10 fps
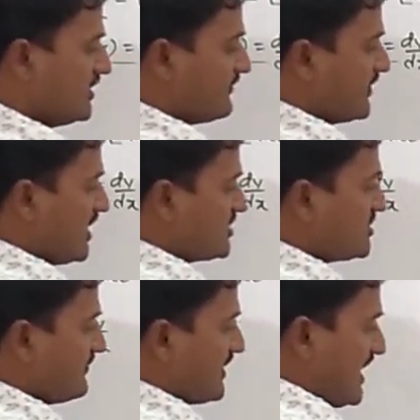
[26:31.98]
f
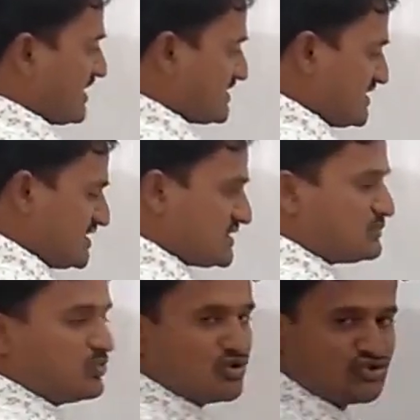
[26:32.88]
dash of x is
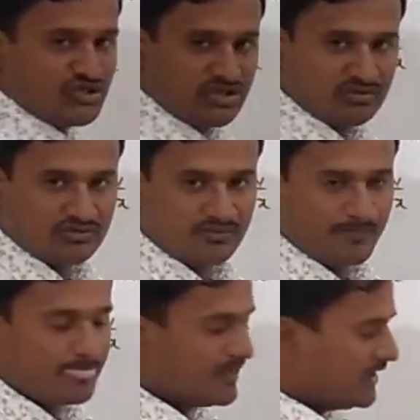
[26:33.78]
positive.
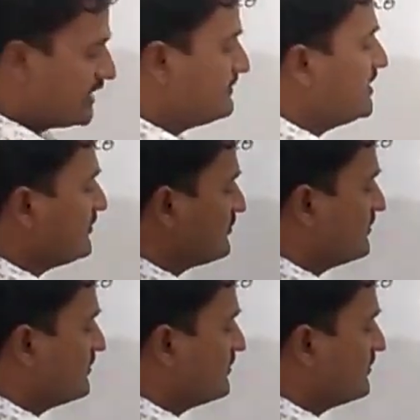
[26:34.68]
It means